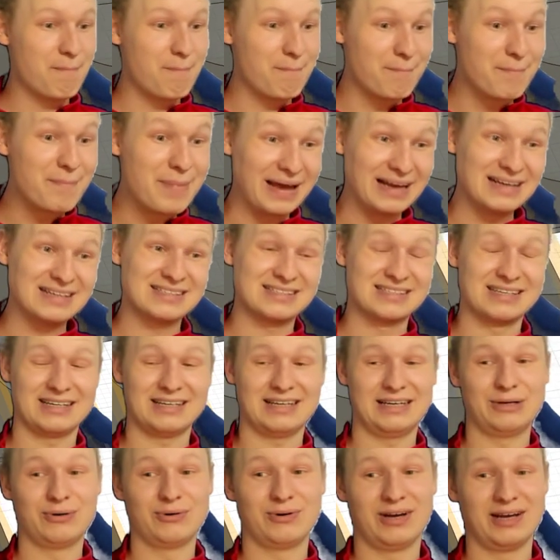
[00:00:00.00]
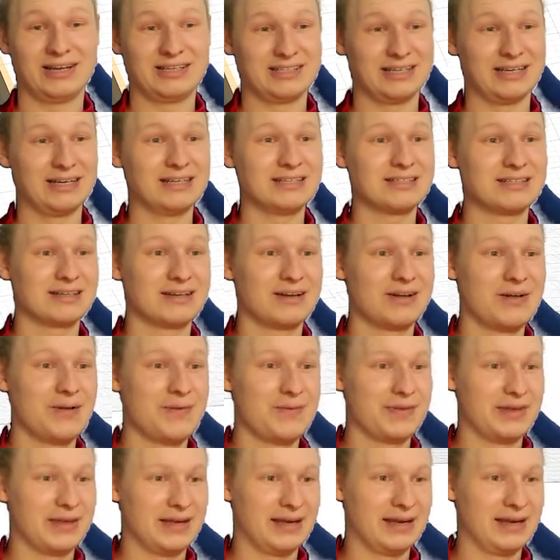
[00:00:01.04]
basically all I did
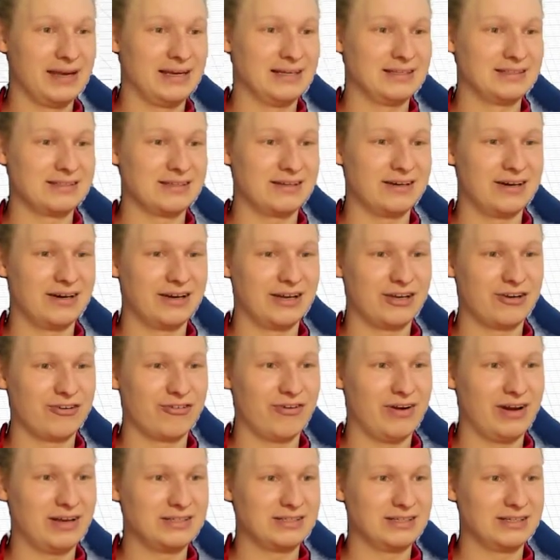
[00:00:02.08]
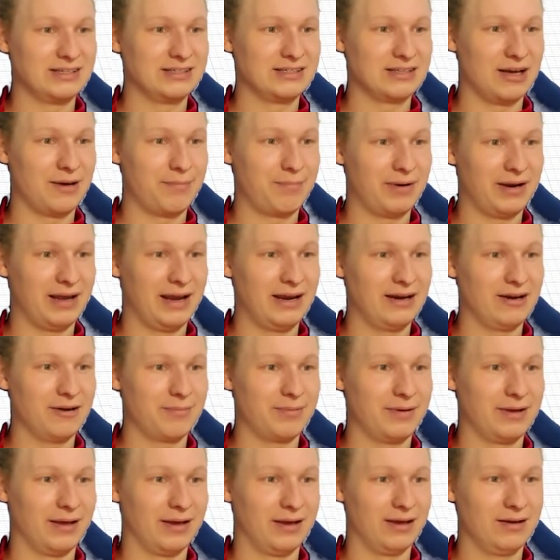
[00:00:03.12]
is I created a plane up
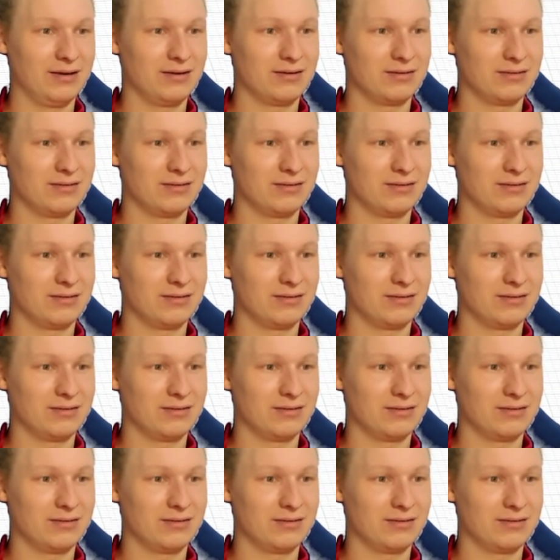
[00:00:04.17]
here,